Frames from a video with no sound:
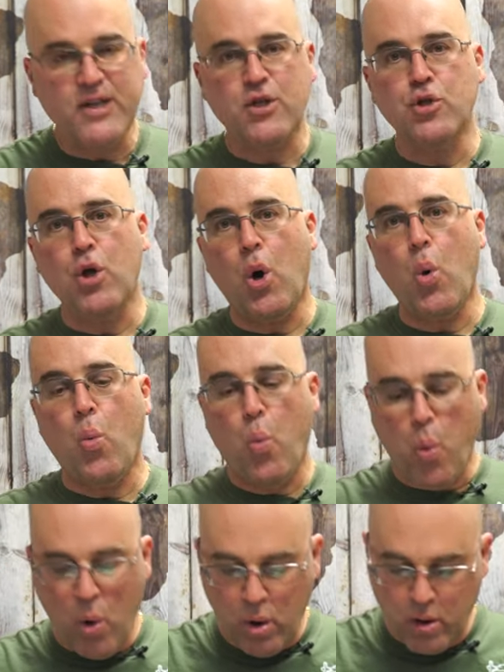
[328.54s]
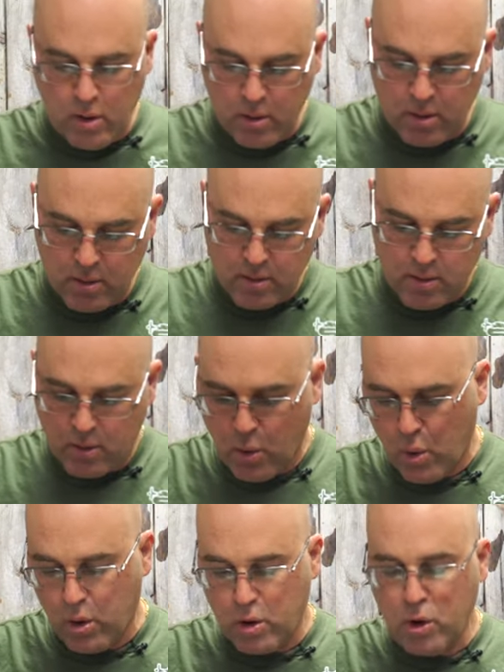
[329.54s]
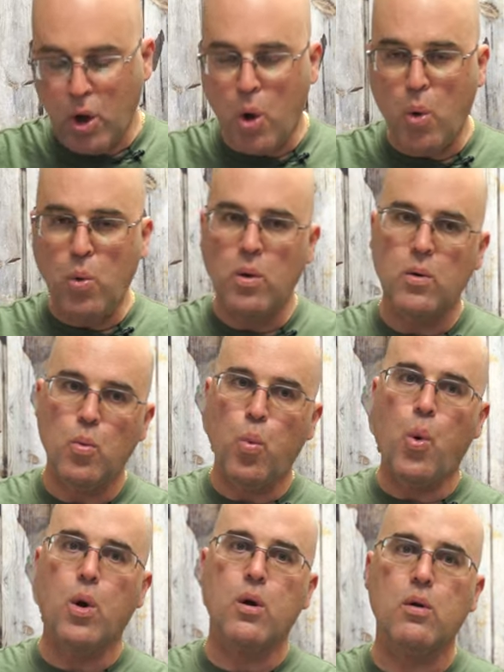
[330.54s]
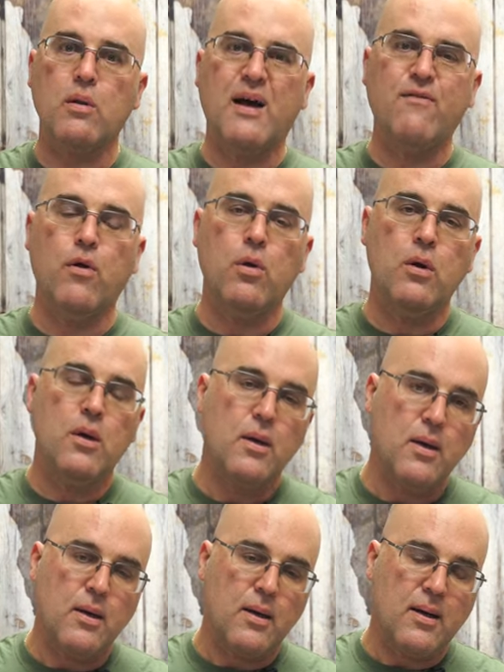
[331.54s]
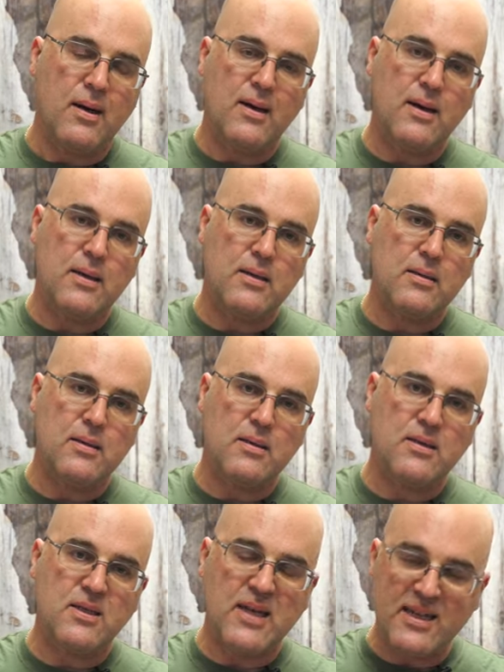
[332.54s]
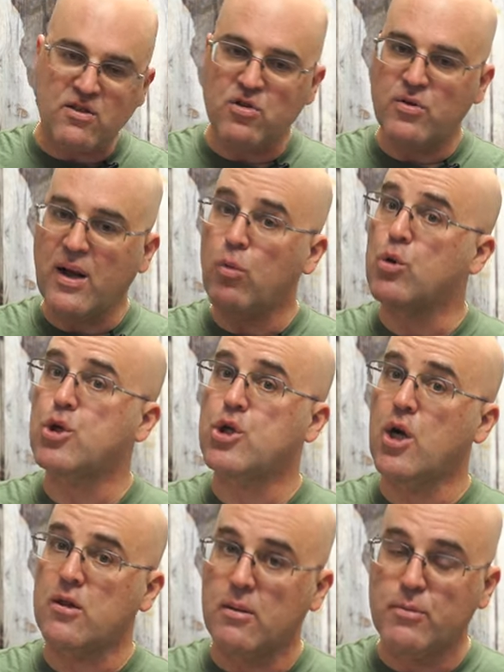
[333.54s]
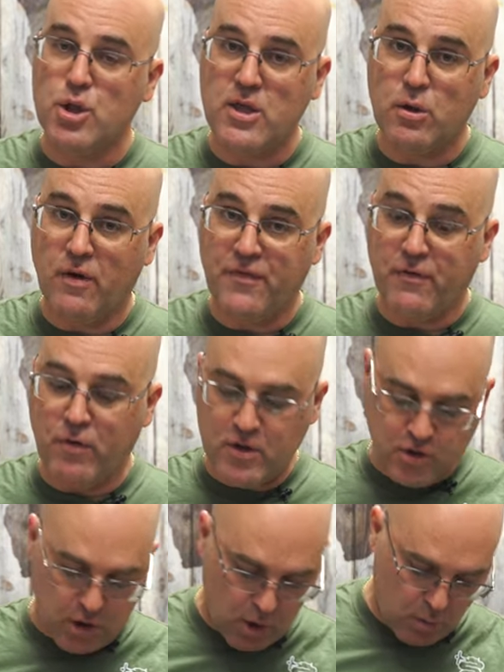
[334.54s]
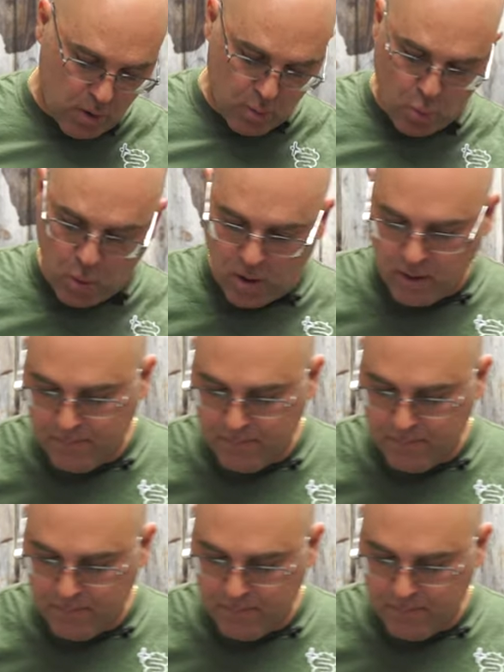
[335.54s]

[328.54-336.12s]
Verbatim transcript: There is no water or low water level uh, sensor that will shut the machine off it runs low on